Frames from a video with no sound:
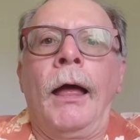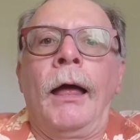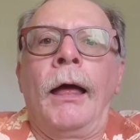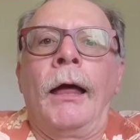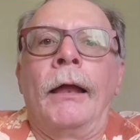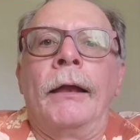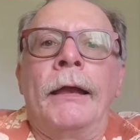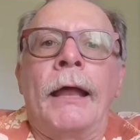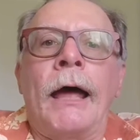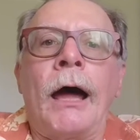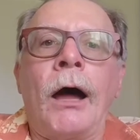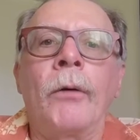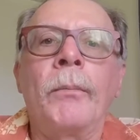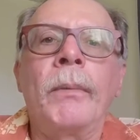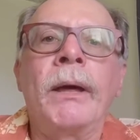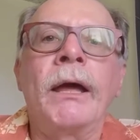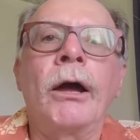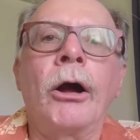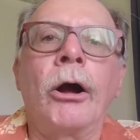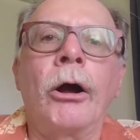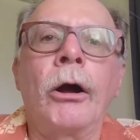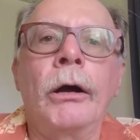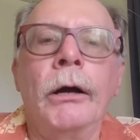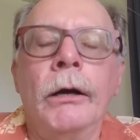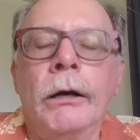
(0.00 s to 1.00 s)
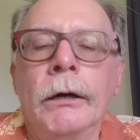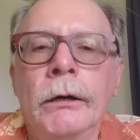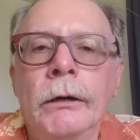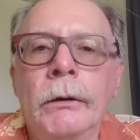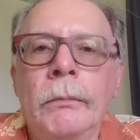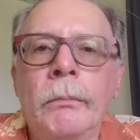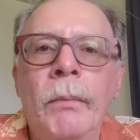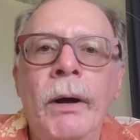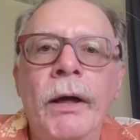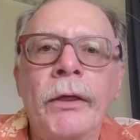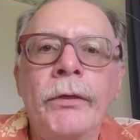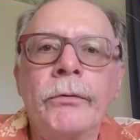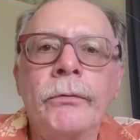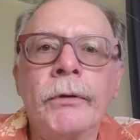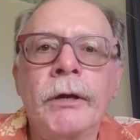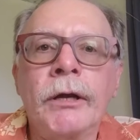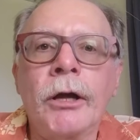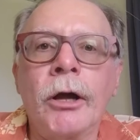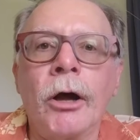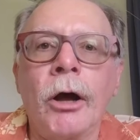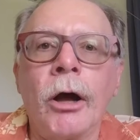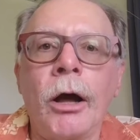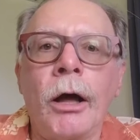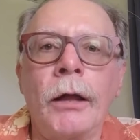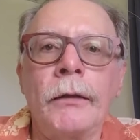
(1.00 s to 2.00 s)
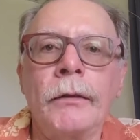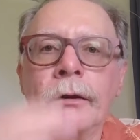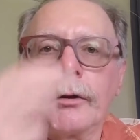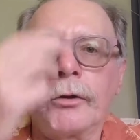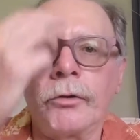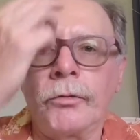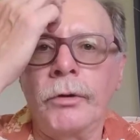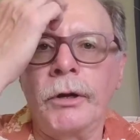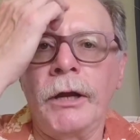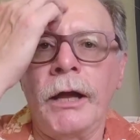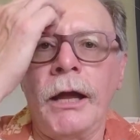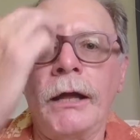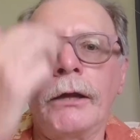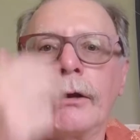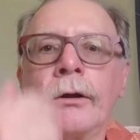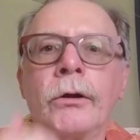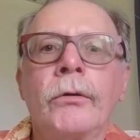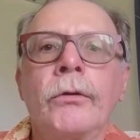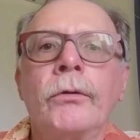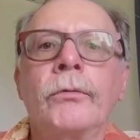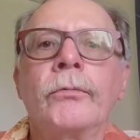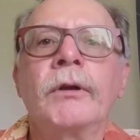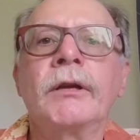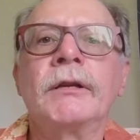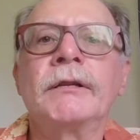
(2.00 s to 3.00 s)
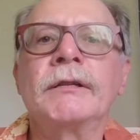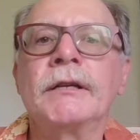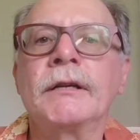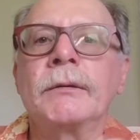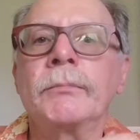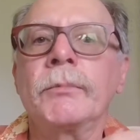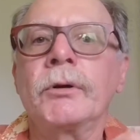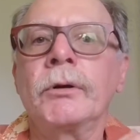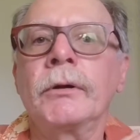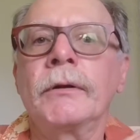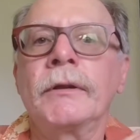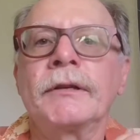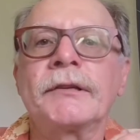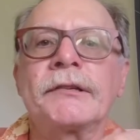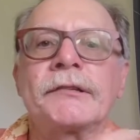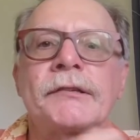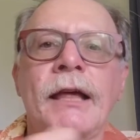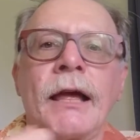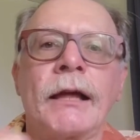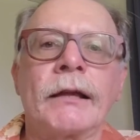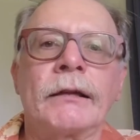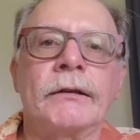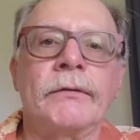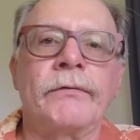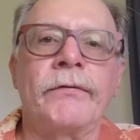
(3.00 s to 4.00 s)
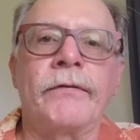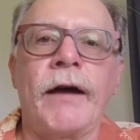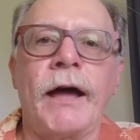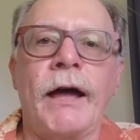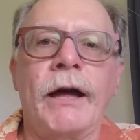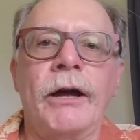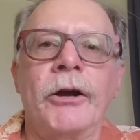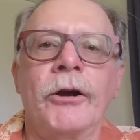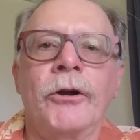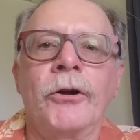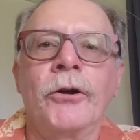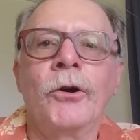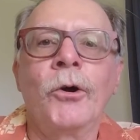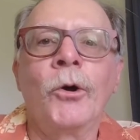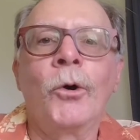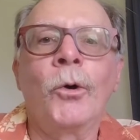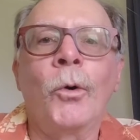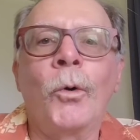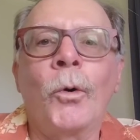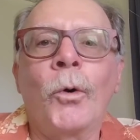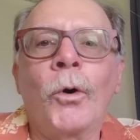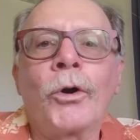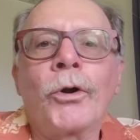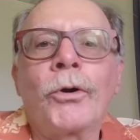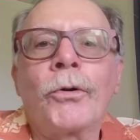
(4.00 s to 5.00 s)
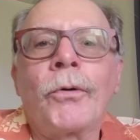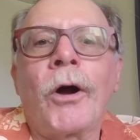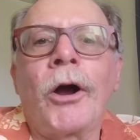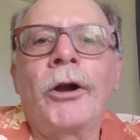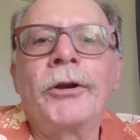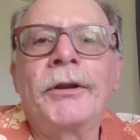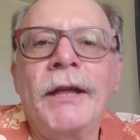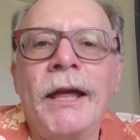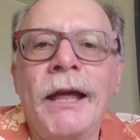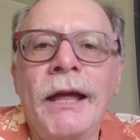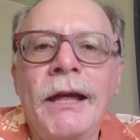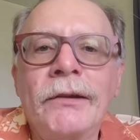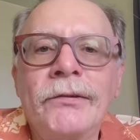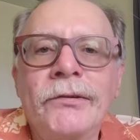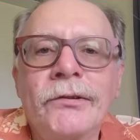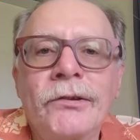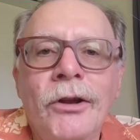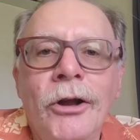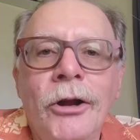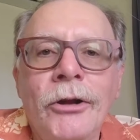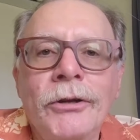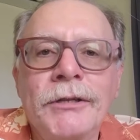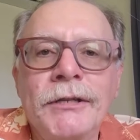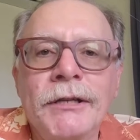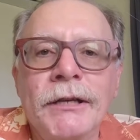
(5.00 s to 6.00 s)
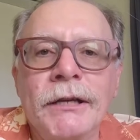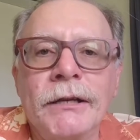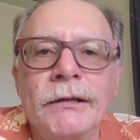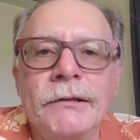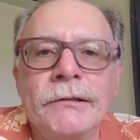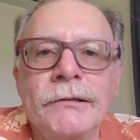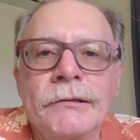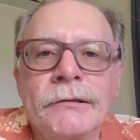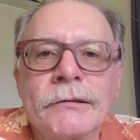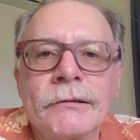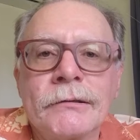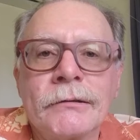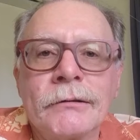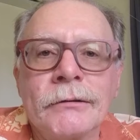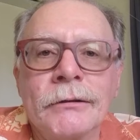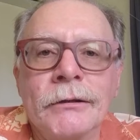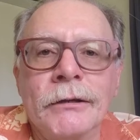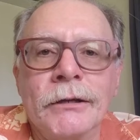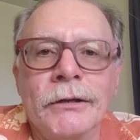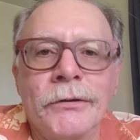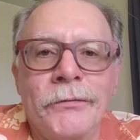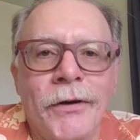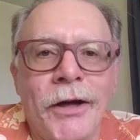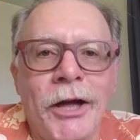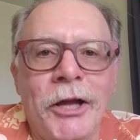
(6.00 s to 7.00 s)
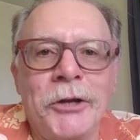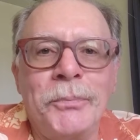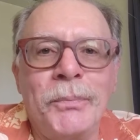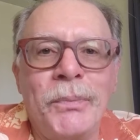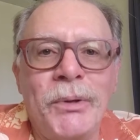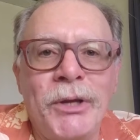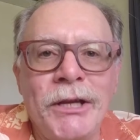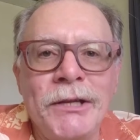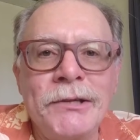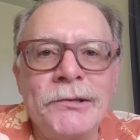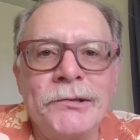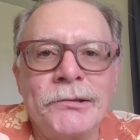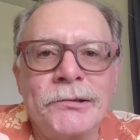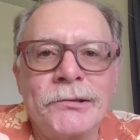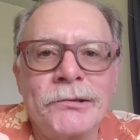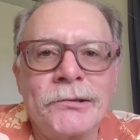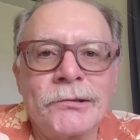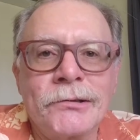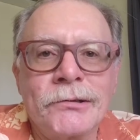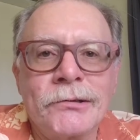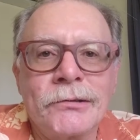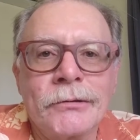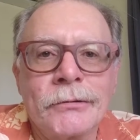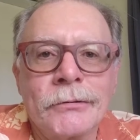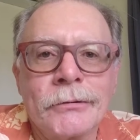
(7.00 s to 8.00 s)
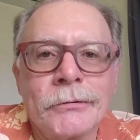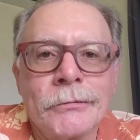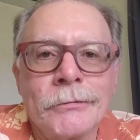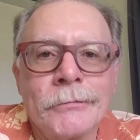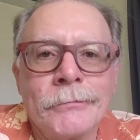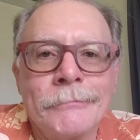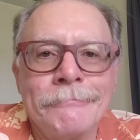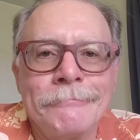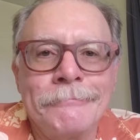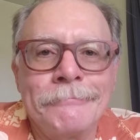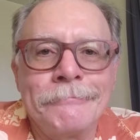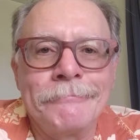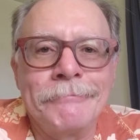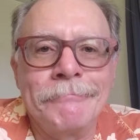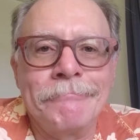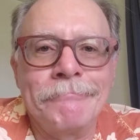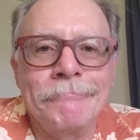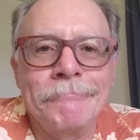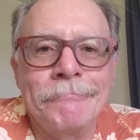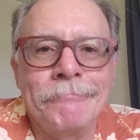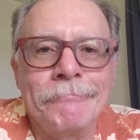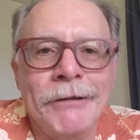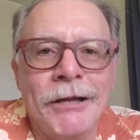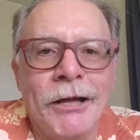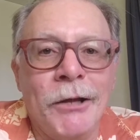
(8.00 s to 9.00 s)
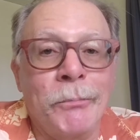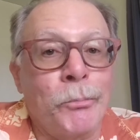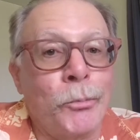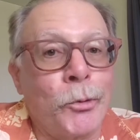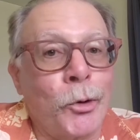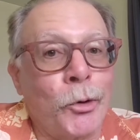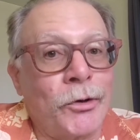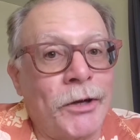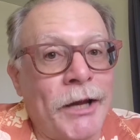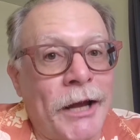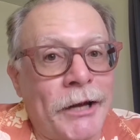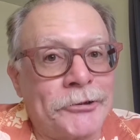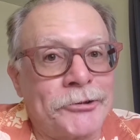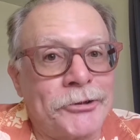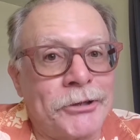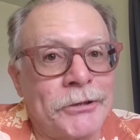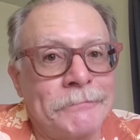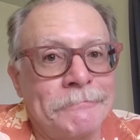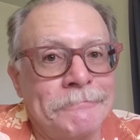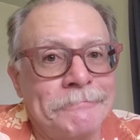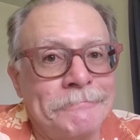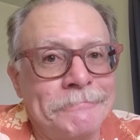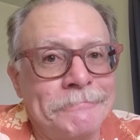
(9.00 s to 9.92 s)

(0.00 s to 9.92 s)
And now may our mothering God, the Creator, the Redeemer, and the Sanctifier, order our days and our deeds in divine peace and protection.